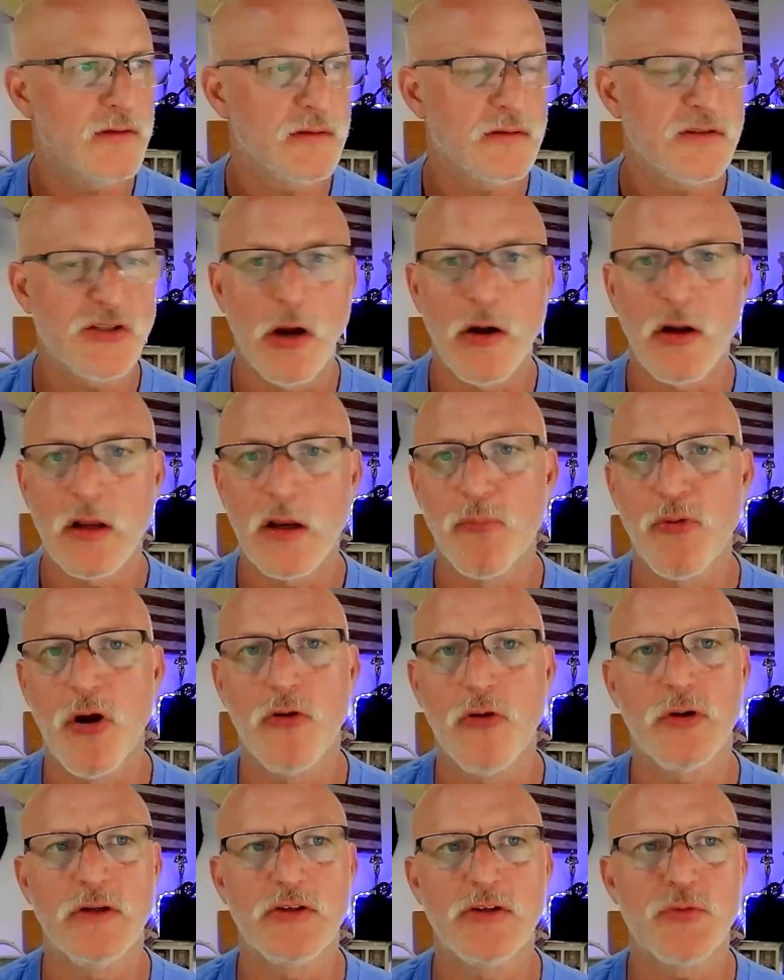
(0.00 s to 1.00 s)
starting a
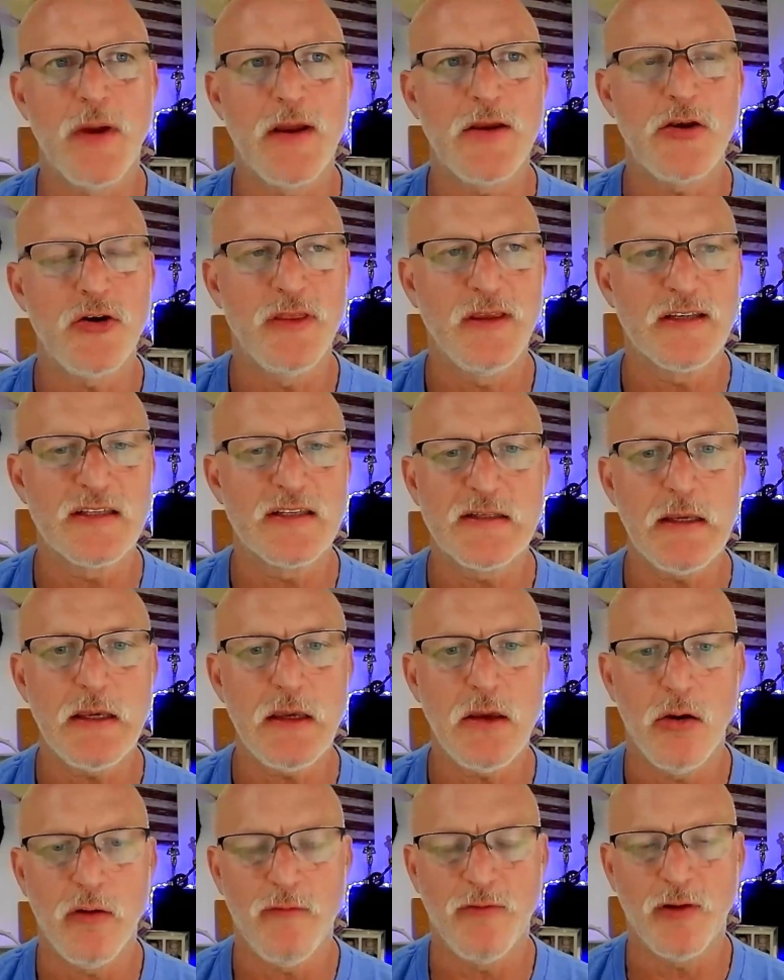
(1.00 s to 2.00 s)
brokerage, right, you're the
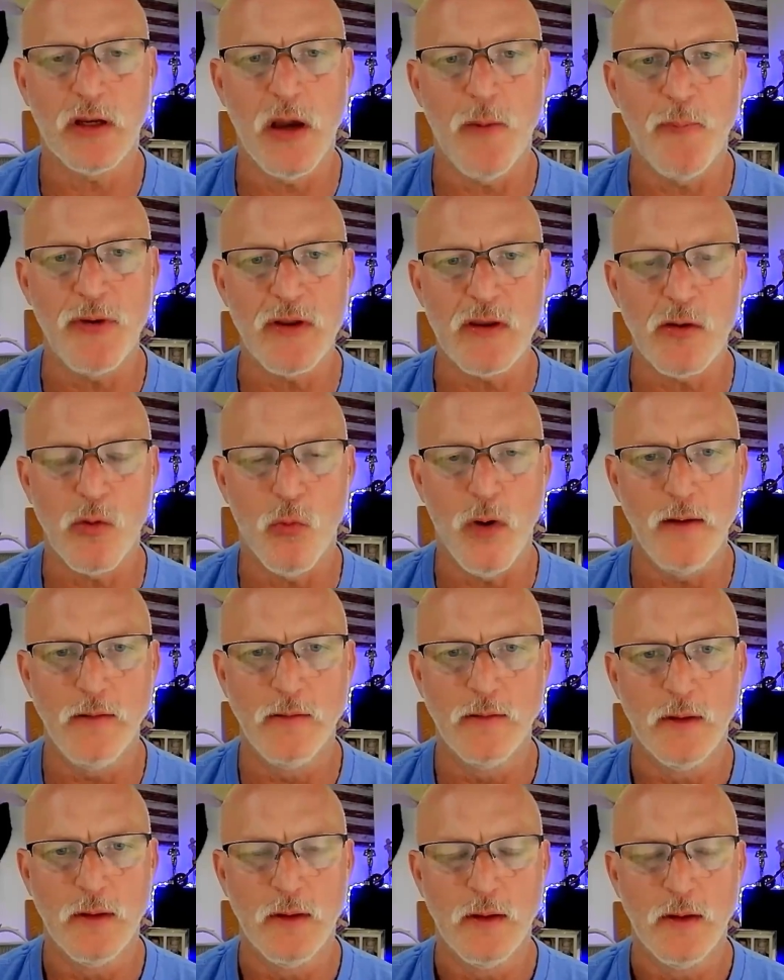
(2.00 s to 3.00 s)
CEO of a company of
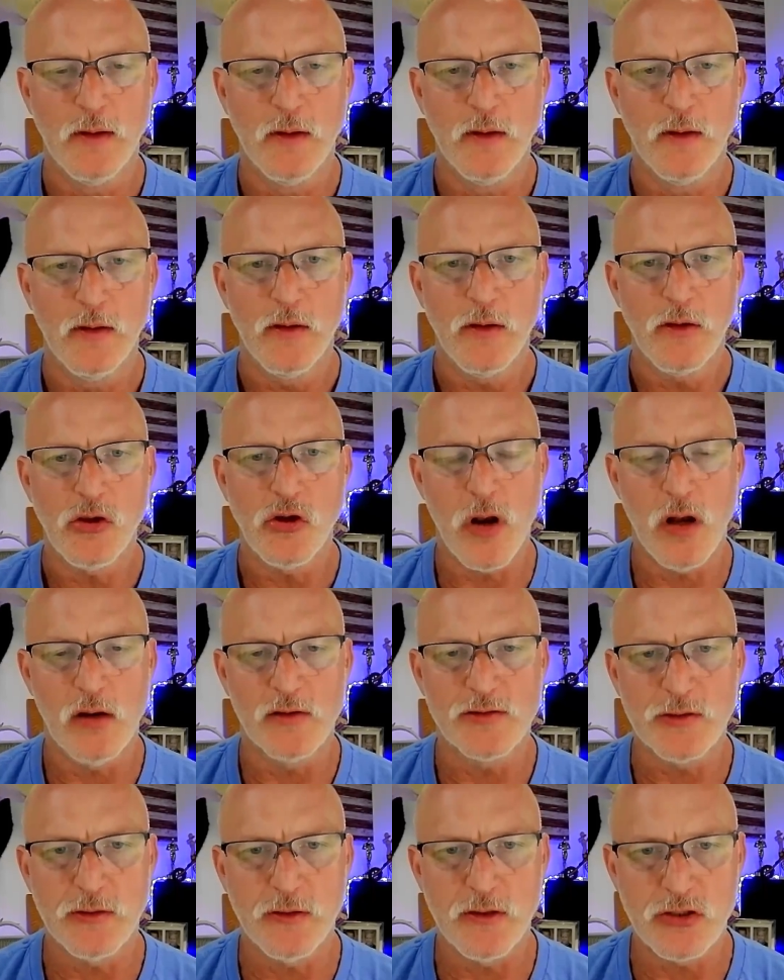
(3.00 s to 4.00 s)
1. You're
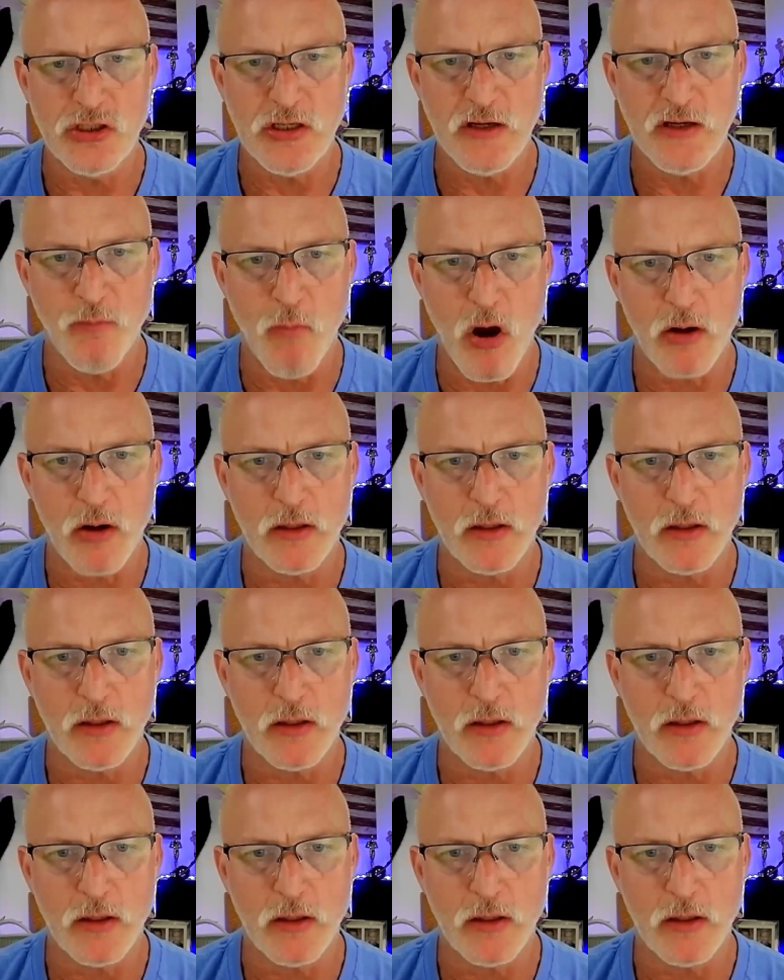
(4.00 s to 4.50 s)
also the chief marketing